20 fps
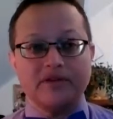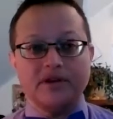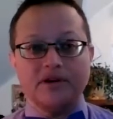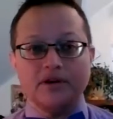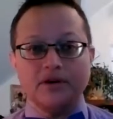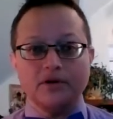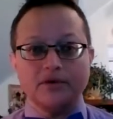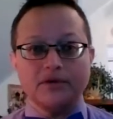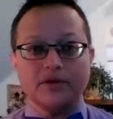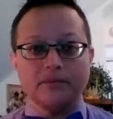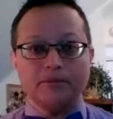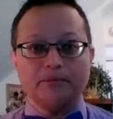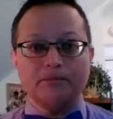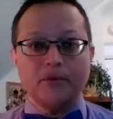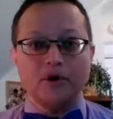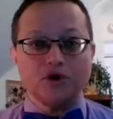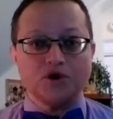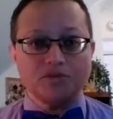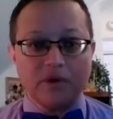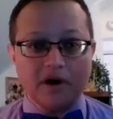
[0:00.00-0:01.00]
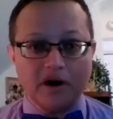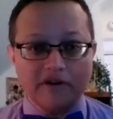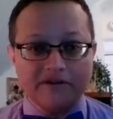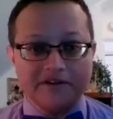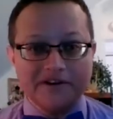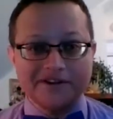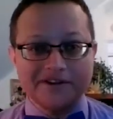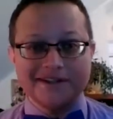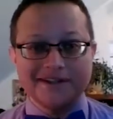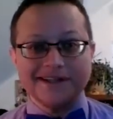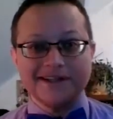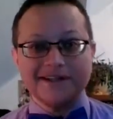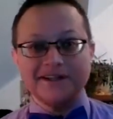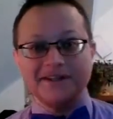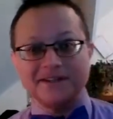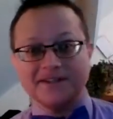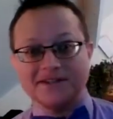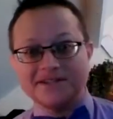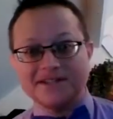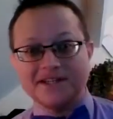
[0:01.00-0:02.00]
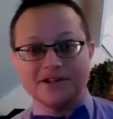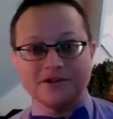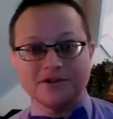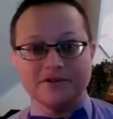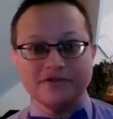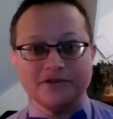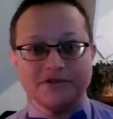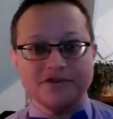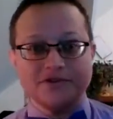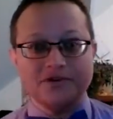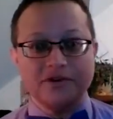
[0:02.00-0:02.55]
the most perfect and cleanest intervals